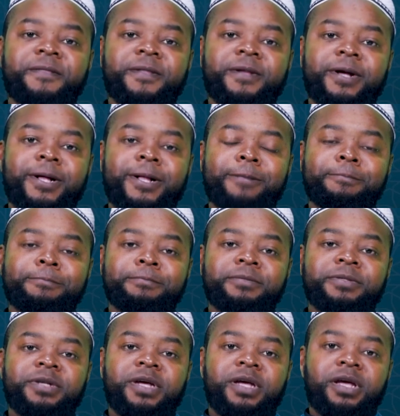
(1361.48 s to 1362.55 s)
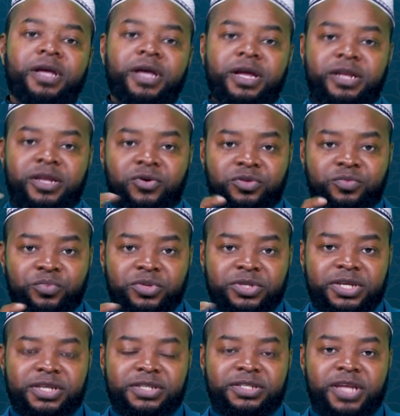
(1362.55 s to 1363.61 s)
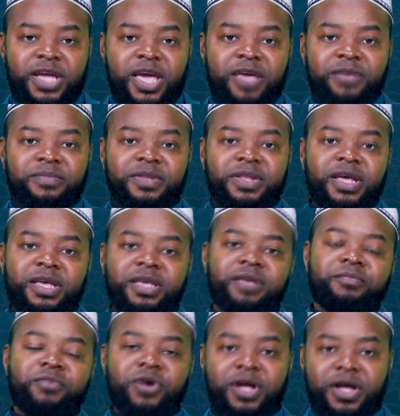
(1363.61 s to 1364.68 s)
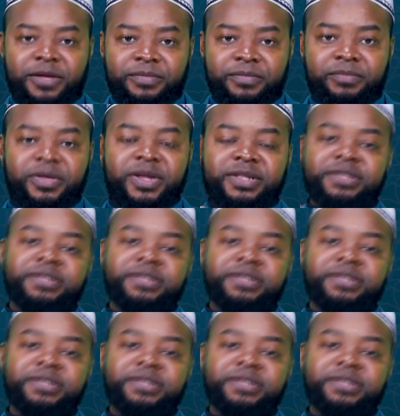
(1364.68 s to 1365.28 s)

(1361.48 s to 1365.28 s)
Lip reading: And he would put his name there, Muhammad.